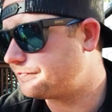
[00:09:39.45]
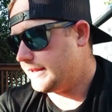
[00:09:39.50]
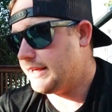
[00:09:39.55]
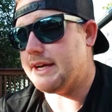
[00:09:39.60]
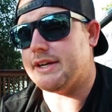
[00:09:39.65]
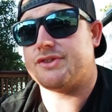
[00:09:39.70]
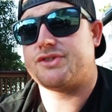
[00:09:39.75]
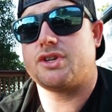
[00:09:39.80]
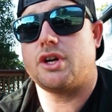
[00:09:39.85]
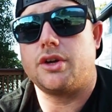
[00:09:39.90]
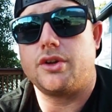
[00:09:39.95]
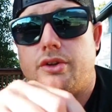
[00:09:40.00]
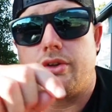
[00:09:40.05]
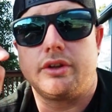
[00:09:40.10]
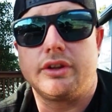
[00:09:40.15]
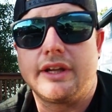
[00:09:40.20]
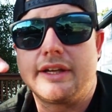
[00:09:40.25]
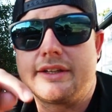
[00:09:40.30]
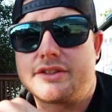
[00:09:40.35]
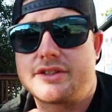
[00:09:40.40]
Yeah,
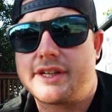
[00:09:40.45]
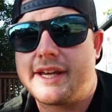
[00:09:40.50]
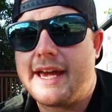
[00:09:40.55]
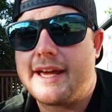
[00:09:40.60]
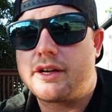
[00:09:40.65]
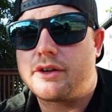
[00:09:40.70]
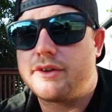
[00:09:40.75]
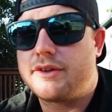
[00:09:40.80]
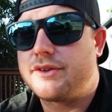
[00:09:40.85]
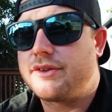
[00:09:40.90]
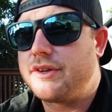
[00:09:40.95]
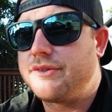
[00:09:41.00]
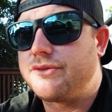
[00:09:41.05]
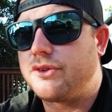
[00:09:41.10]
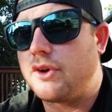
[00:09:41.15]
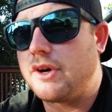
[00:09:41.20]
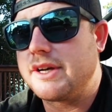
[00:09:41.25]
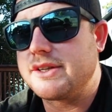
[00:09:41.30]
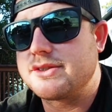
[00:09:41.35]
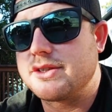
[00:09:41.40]
so link to category 3
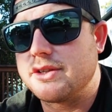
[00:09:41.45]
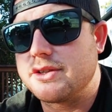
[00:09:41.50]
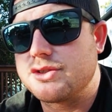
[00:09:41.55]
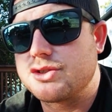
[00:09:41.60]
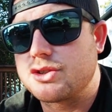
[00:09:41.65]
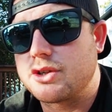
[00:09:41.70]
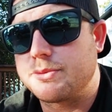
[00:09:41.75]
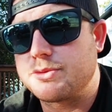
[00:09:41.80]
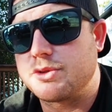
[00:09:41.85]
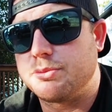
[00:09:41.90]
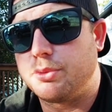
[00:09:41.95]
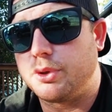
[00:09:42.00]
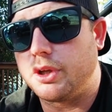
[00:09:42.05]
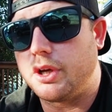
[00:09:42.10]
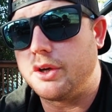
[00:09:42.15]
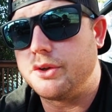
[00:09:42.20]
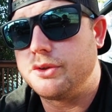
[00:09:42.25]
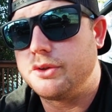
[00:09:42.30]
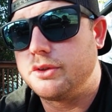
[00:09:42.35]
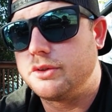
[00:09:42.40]
flies in the description
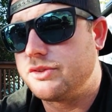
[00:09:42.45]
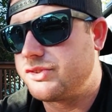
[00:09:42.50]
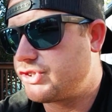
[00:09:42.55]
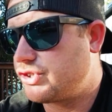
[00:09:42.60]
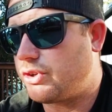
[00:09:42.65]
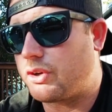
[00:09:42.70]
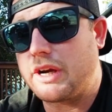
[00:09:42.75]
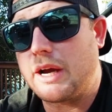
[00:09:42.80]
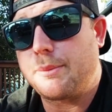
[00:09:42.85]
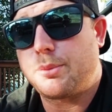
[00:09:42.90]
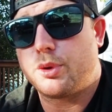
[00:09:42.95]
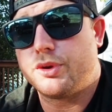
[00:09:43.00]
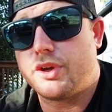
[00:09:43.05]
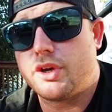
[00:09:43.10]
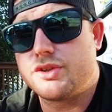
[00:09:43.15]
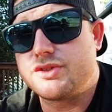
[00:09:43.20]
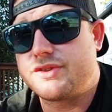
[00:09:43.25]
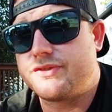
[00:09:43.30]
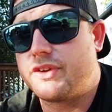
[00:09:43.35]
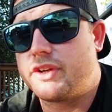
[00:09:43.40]
below. Stock up on
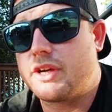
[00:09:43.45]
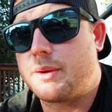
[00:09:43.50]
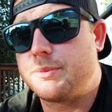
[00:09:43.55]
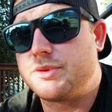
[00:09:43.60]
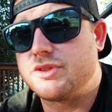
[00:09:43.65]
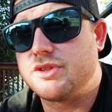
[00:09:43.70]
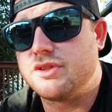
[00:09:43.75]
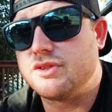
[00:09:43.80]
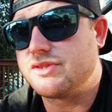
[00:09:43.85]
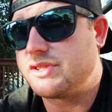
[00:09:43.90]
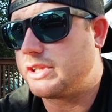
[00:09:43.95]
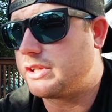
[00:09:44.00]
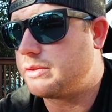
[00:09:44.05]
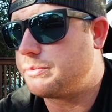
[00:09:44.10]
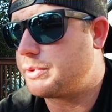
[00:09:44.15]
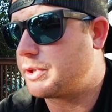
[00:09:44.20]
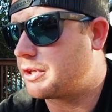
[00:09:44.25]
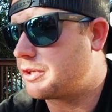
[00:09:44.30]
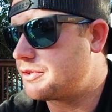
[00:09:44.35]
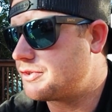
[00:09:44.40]
those if you come to New
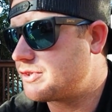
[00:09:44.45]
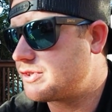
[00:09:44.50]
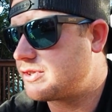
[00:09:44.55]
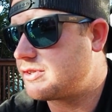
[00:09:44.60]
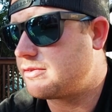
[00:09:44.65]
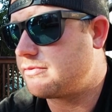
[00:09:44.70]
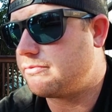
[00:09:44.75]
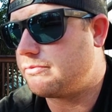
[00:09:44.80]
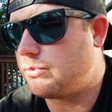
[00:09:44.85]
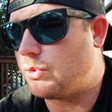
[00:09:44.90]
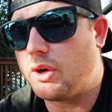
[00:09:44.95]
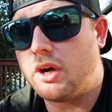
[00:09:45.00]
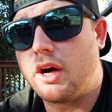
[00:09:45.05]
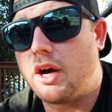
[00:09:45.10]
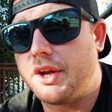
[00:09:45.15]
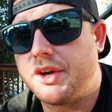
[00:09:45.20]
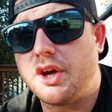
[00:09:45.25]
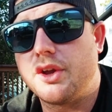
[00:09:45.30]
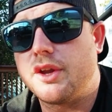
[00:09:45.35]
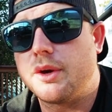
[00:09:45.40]
Zealand, because well,
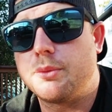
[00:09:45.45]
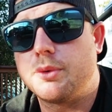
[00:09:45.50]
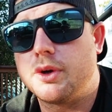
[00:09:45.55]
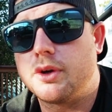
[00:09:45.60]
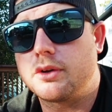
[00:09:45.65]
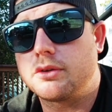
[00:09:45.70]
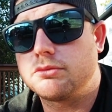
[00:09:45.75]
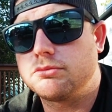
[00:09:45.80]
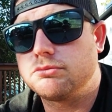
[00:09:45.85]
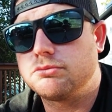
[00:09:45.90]
I know they work.